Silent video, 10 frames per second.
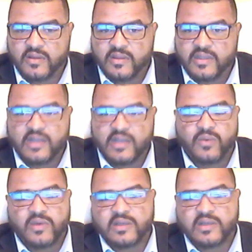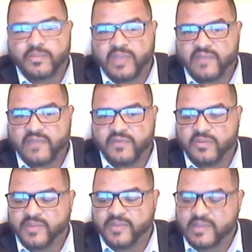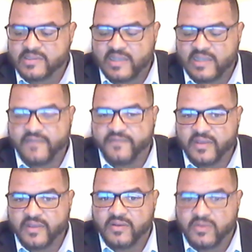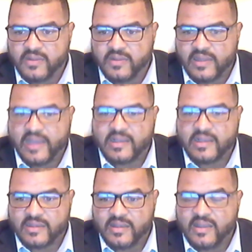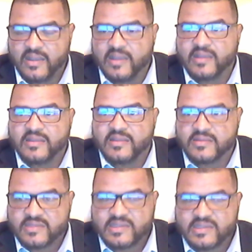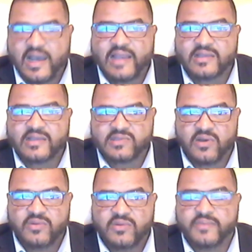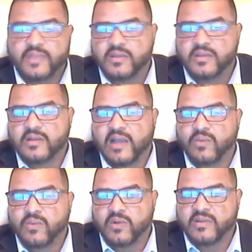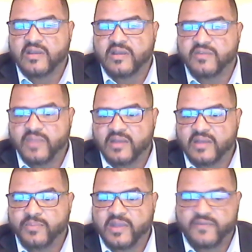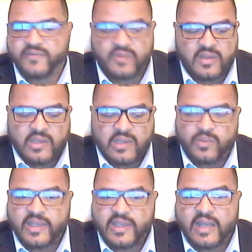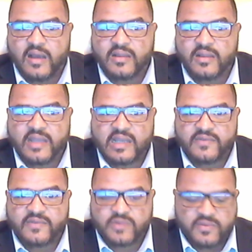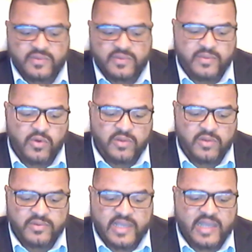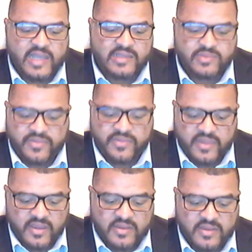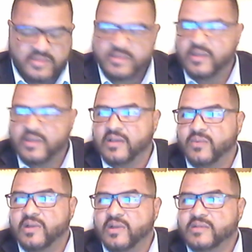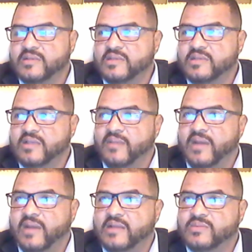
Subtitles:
They don't want to compete for you because they feel like society has told them that you're not worthy of being competed for. We got all the negative tropes. We're horrible daddies. We're thugs. What else do they say about us?